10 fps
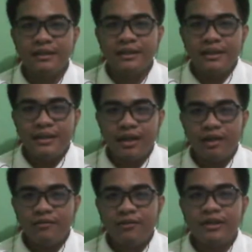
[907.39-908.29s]
the
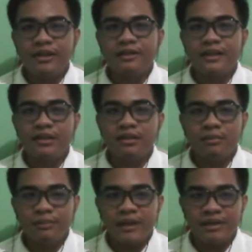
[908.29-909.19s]
airfoils create a low
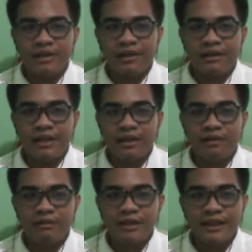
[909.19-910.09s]
pressure area that
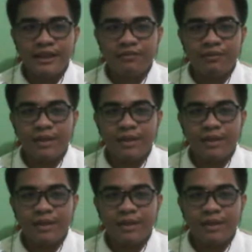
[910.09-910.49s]
originates from the